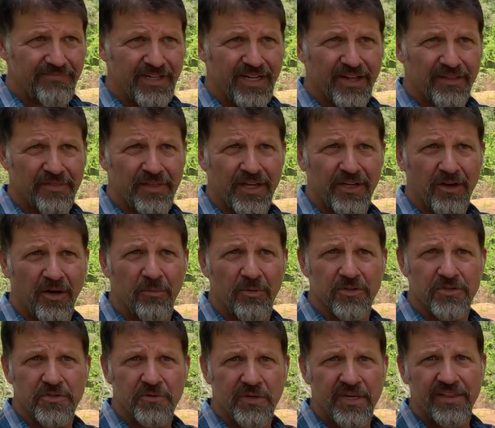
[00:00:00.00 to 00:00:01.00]
I think
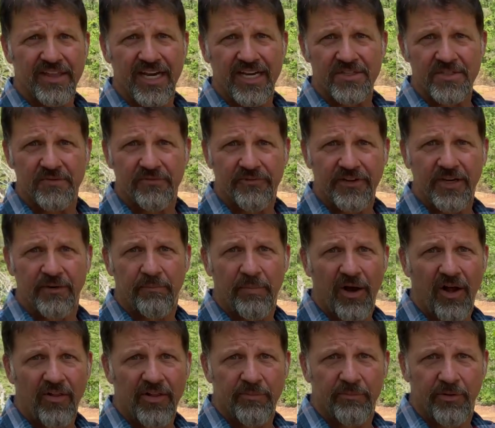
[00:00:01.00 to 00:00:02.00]
almost 3,000 feet of
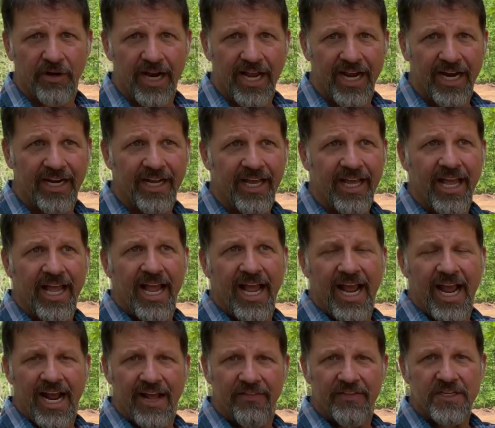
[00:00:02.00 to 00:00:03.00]
poly braid,
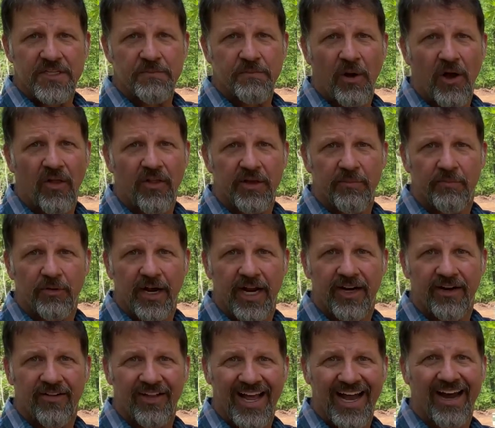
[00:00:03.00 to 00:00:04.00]
and this poly braid
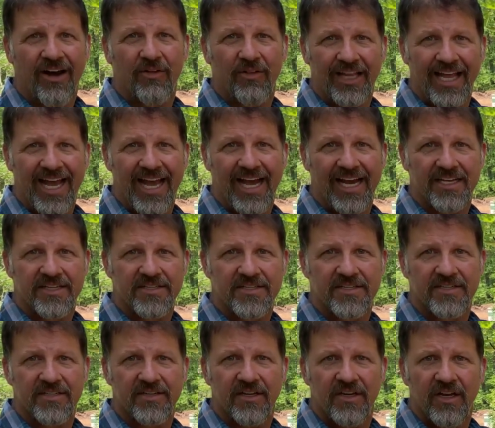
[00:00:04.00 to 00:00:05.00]
will
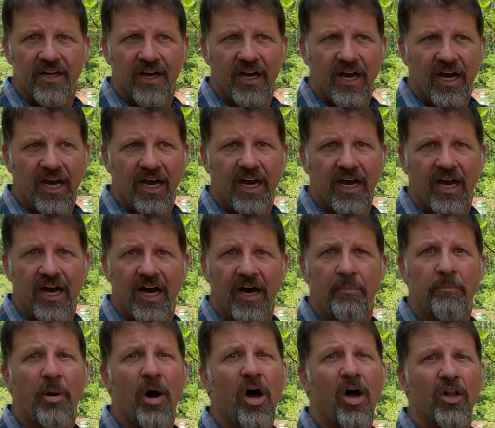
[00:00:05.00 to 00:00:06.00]
outlast a
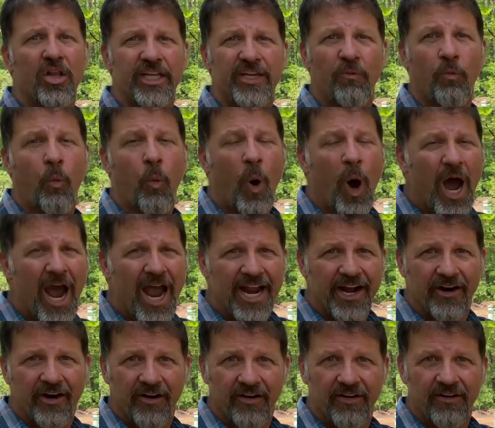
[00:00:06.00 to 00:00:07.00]
poly
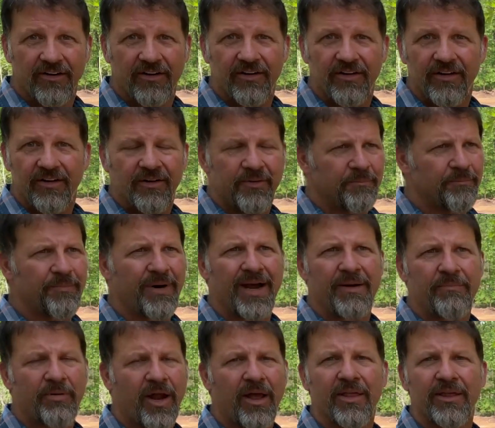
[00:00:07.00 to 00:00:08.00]
wire by
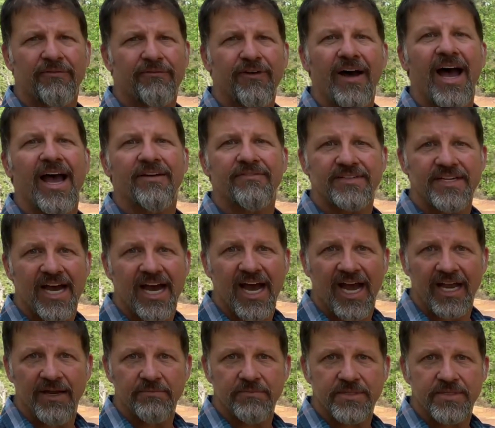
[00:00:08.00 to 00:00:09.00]
probably 5
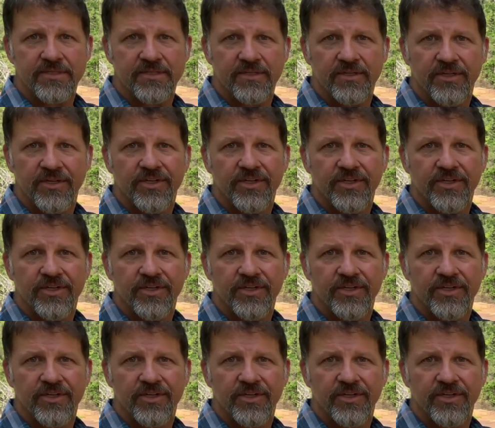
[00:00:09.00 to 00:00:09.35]
times.